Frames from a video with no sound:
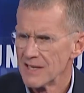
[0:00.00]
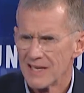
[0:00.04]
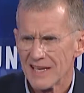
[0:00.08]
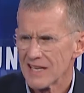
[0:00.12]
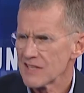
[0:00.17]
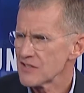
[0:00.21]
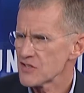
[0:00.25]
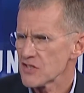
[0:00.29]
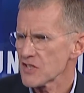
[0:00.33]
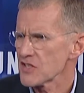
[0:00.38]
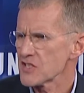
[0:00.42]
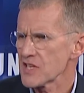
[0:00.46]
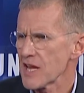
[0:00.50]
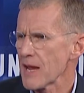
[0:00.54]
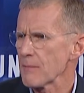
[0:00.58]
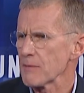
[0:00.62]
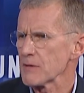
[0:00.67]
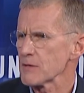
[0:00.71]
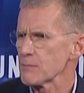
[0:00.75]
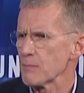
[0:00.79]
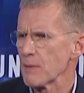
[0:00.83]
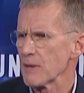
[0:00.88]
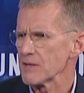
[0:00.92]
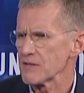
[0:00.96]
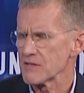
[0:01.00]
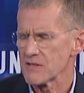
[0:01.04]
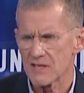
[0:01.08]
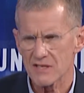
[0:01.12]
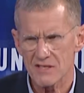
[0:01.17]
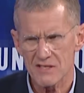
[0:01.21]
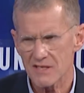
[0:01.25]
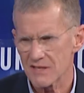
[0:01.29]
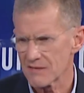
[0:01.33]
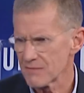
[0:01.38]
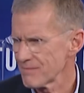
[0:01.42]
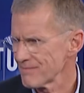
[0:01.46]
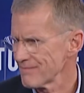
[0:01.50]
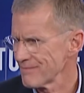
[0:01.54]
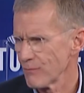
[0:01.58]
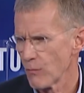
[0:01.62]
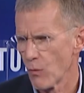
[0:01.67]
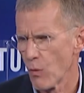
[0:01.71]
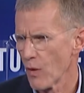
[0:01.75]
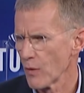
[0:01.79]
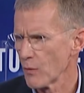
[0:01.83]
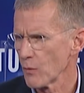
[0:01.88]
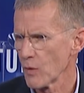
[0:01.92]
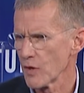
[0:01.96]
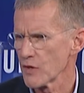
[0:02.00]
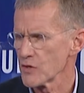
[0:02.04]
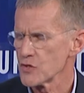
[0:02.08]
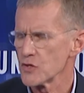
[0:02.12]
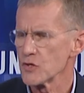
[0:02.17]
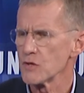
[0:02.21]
It's the same as business. It, one wears